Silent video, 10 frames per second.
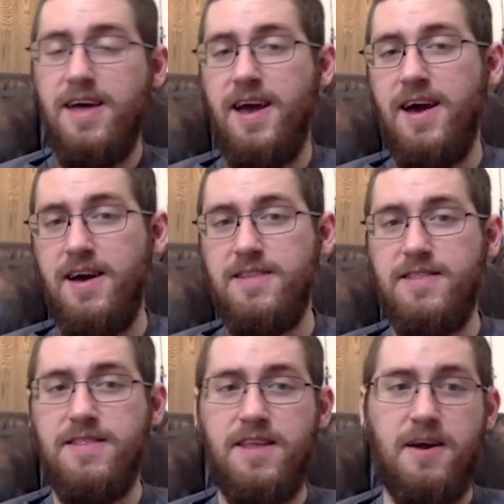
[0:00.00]

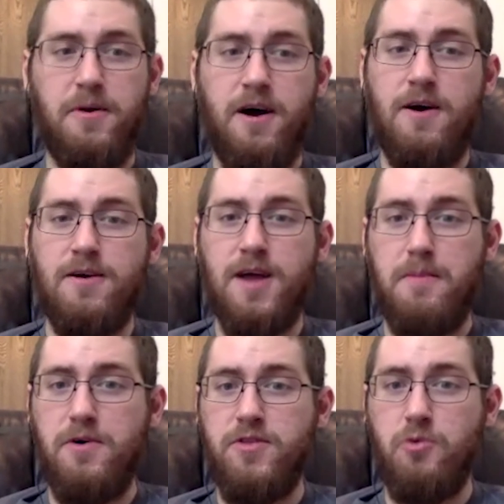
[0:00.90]
And here we are, a
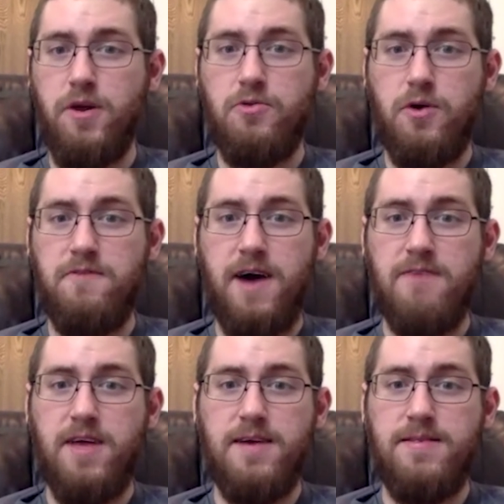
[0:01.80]
couple of
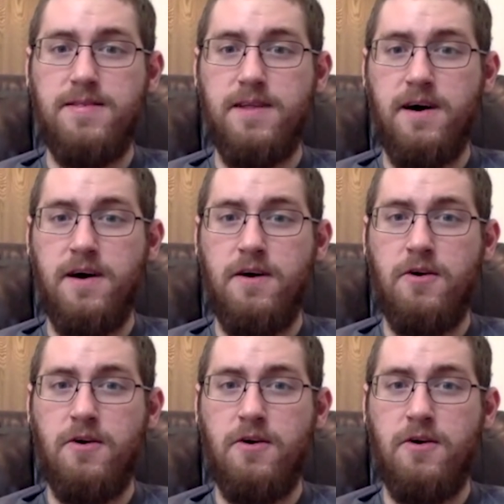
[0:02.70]
2025 kids uh,